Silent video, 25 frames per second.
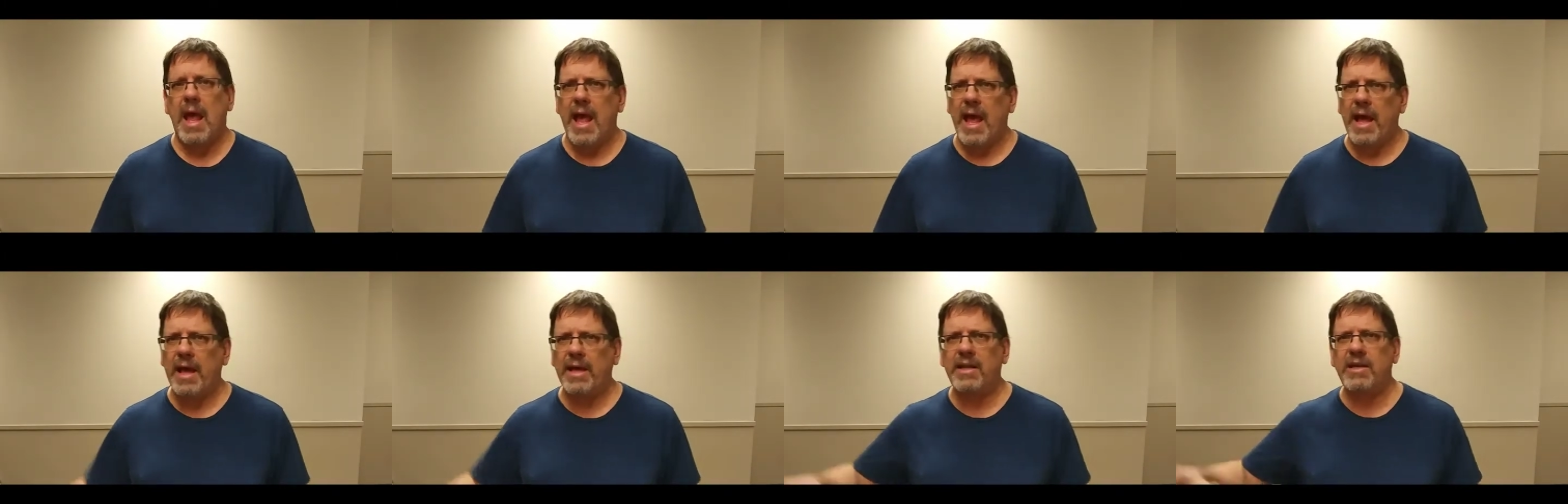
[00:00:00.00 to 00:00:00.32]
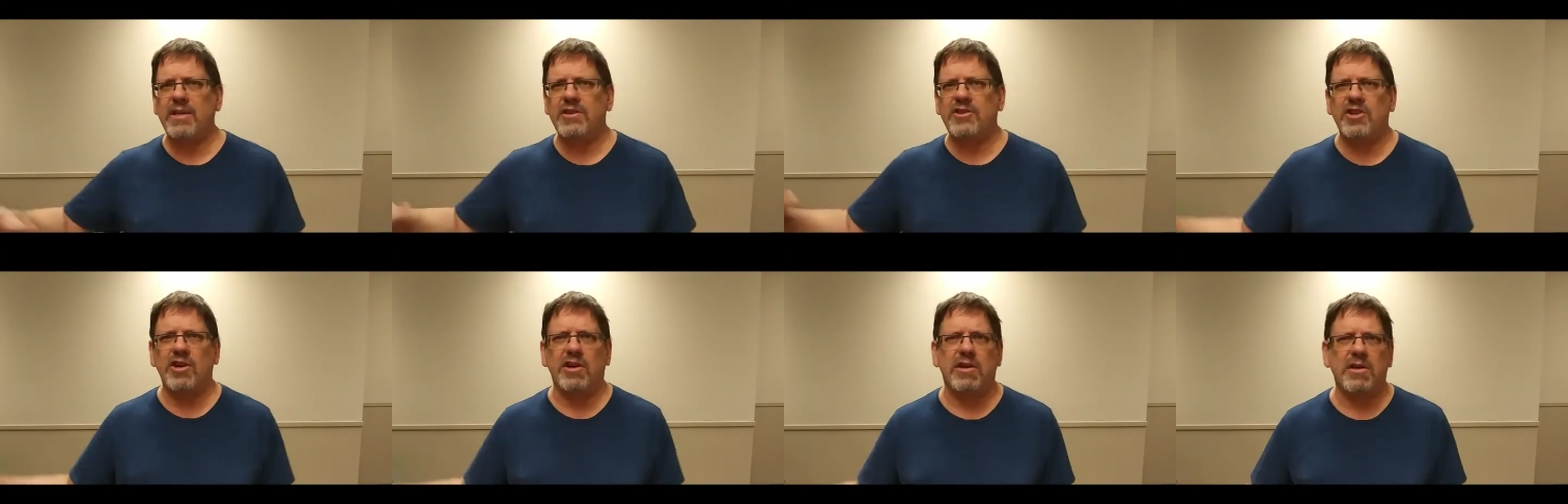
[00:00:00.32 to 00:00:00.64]

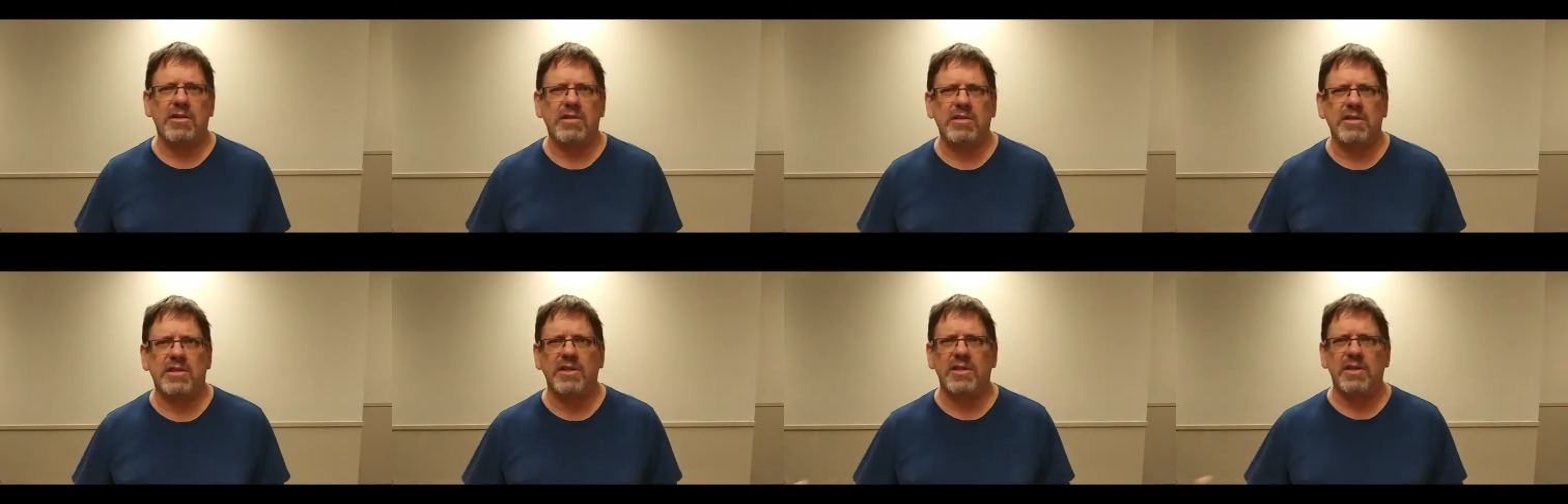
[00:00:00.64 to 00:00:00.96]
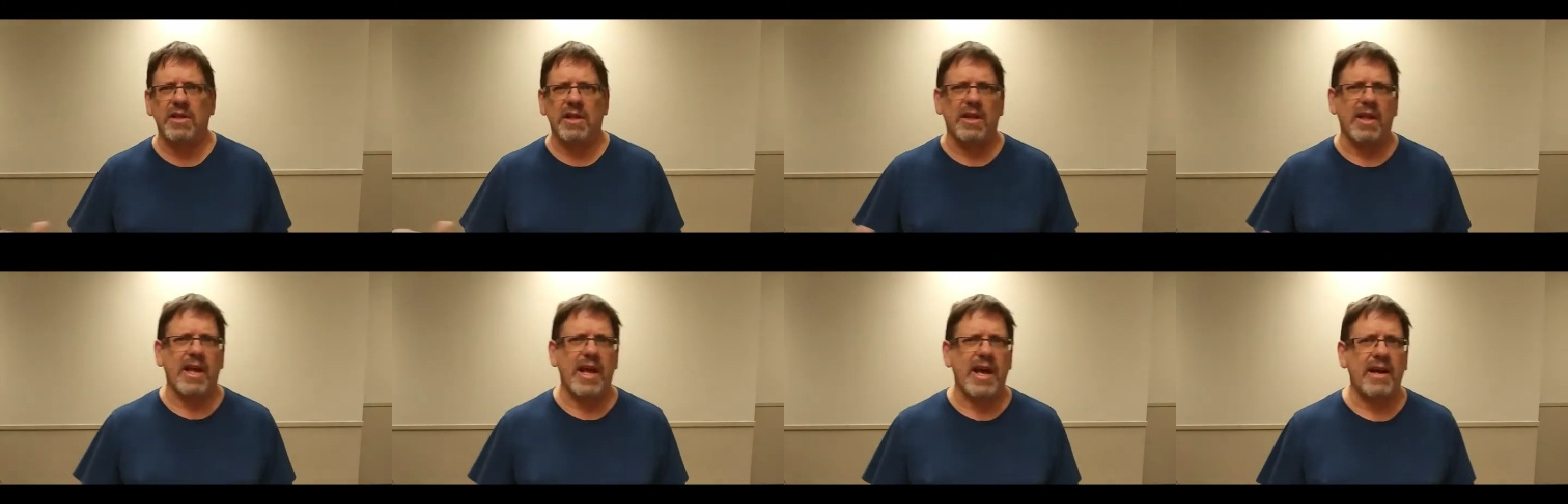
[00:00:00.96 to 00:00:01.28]
any turn to
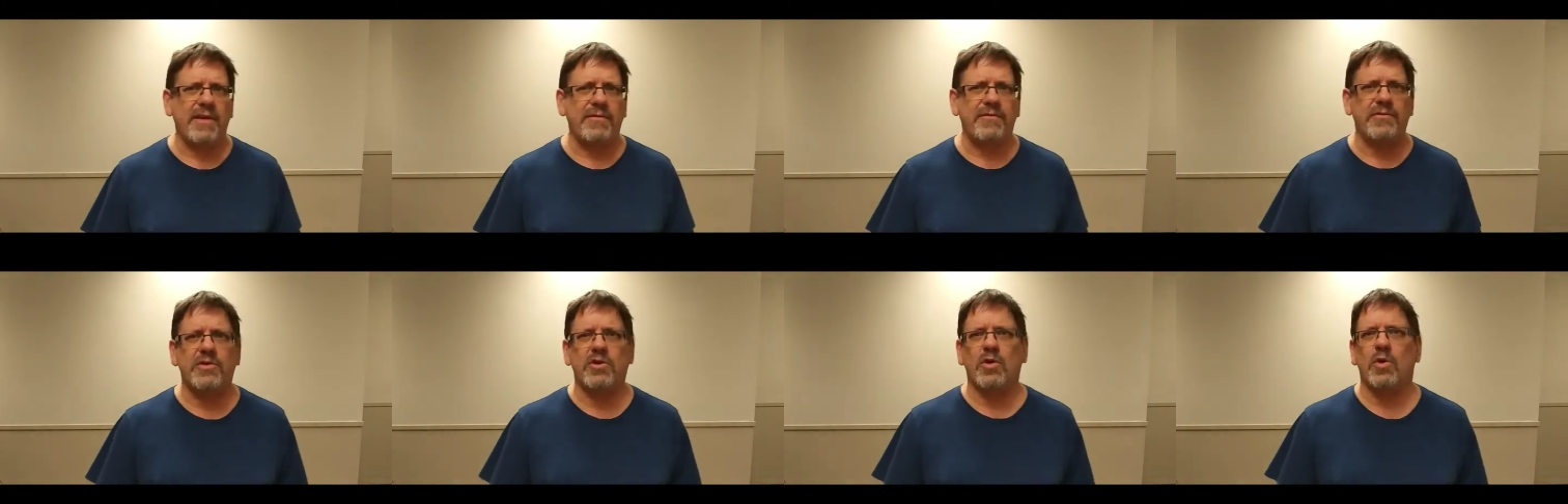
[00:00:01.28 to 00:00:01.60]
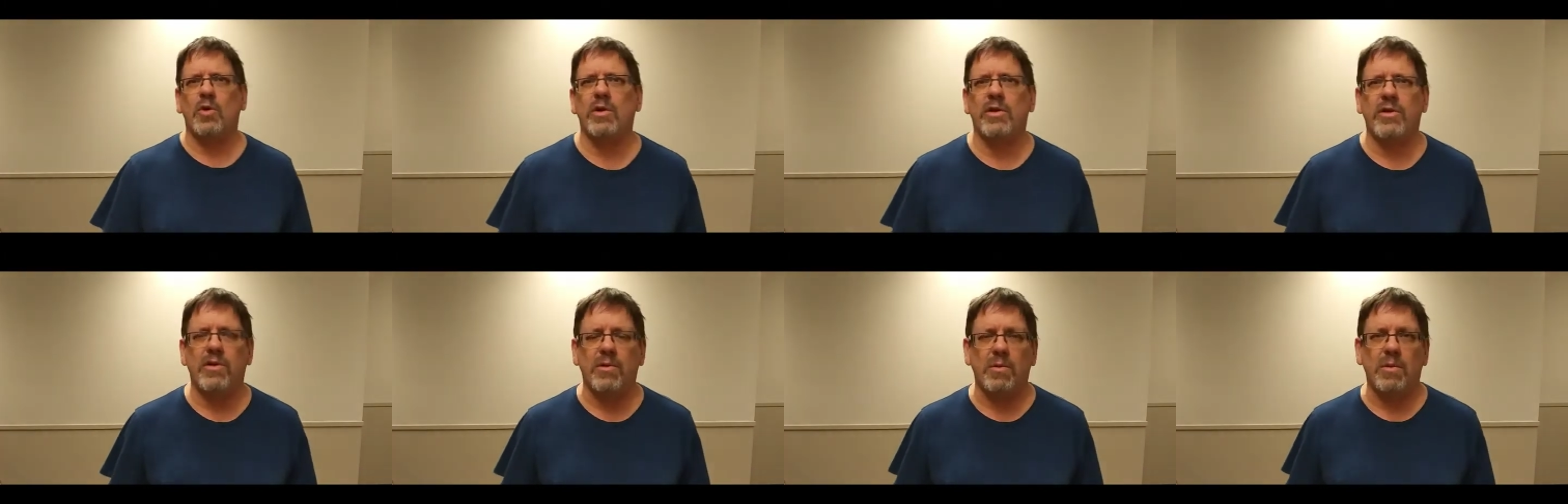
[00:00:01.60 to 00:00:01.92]
the left
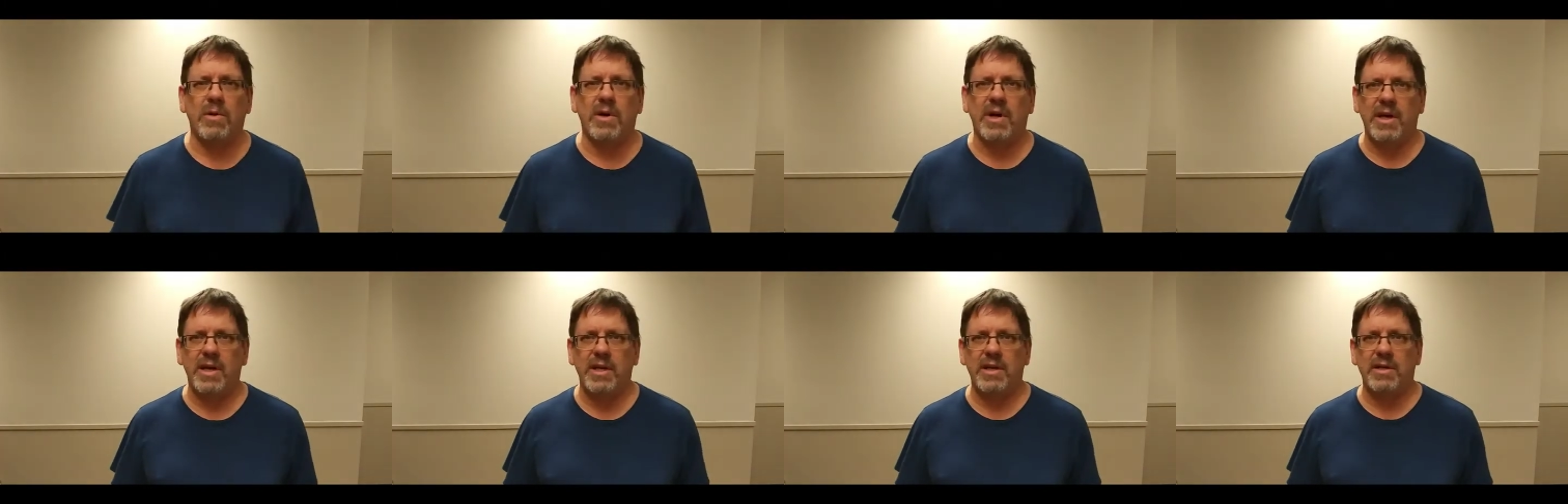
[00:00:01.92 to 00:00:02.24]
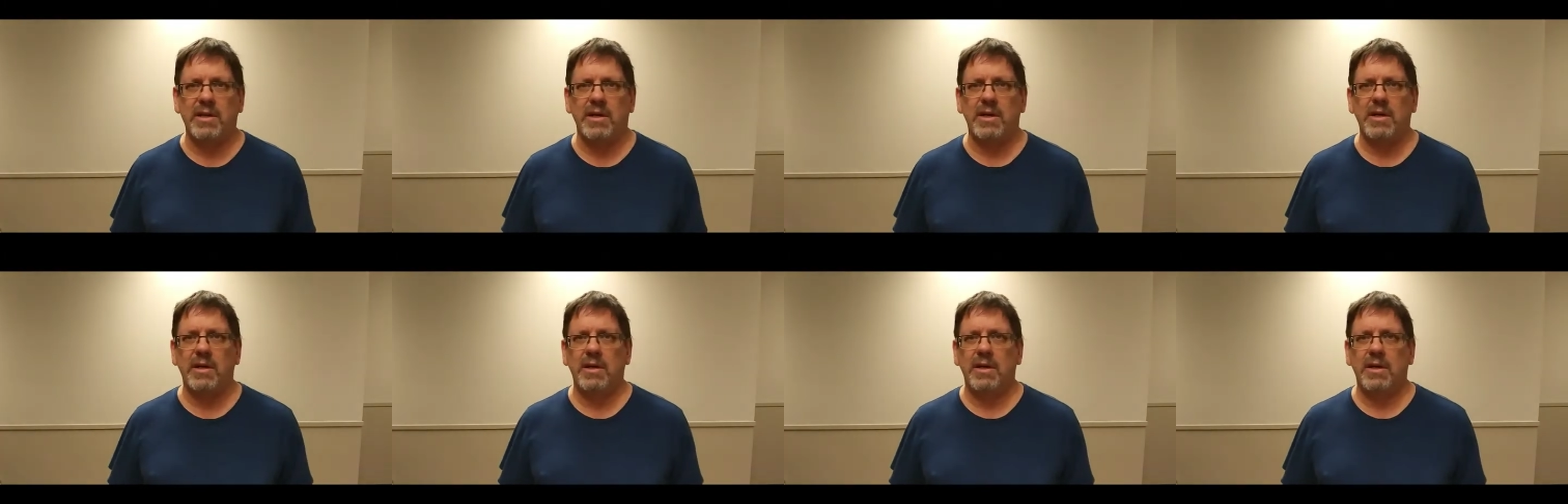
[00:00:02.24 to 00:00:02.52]
or the right